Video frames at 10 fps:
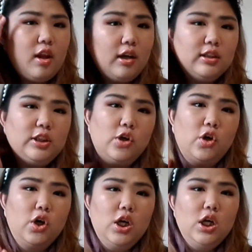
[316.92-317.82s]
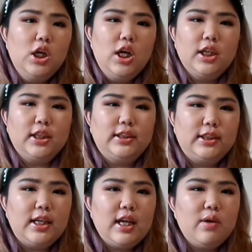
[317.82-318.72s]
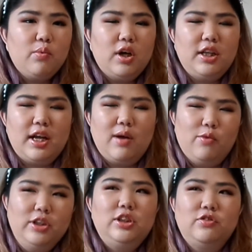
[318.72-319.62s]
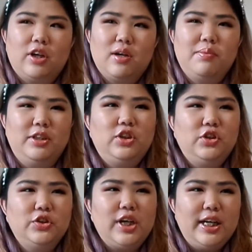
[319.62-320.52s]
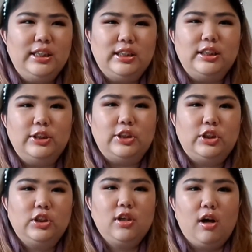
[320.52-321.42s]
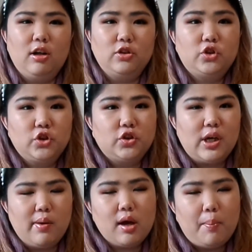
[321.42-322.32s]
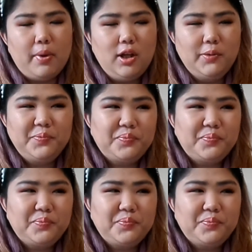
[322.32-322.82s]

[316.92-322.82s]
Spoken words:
So the second one that I want to recommend to you guys is called True Crime Couple,